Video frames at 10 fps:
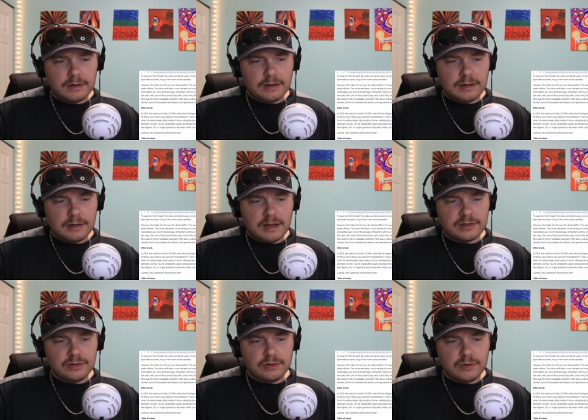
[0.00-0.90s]
And
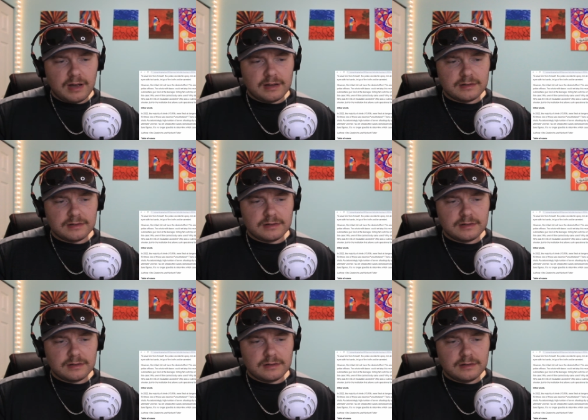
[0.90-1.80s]
2 as
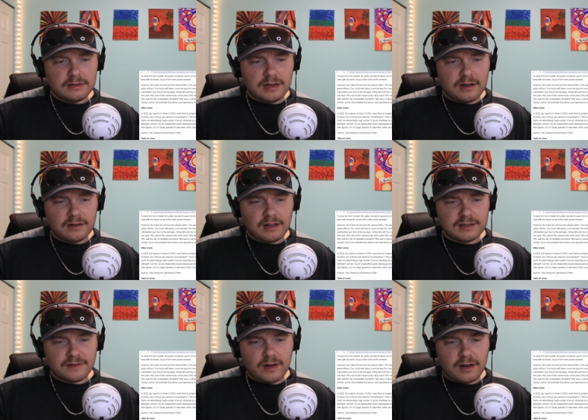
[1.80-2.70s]
yet
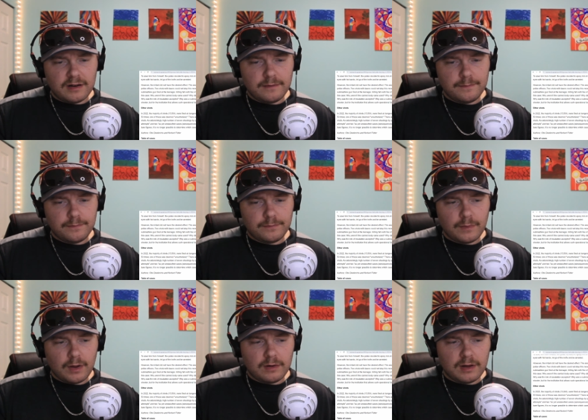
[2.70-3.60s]
unclassified.
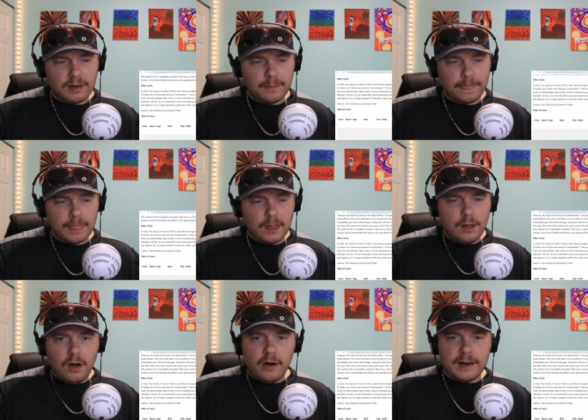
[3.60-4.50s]
Okay.
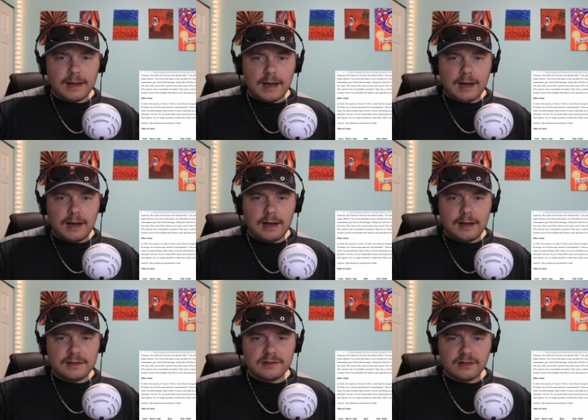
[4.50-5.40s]
All right.
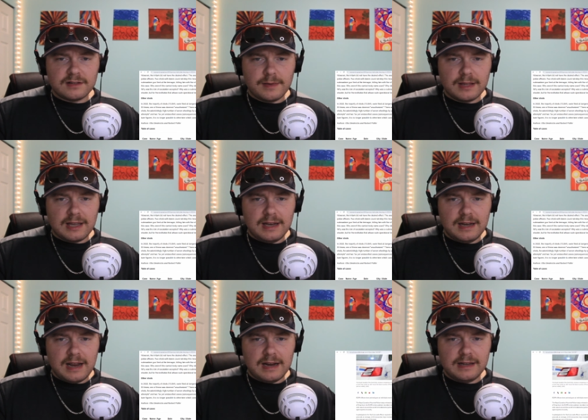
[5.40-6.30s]
Let's look at some of the
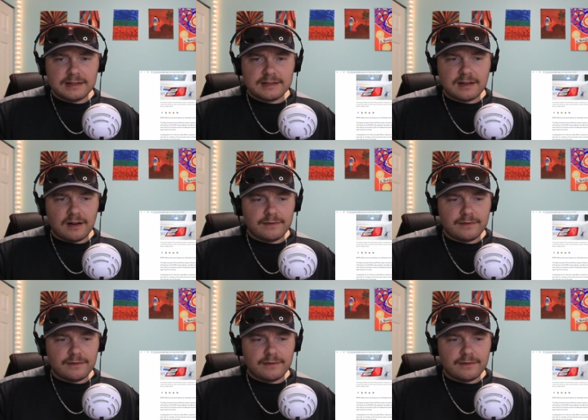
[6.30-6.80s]
Canadian stuff.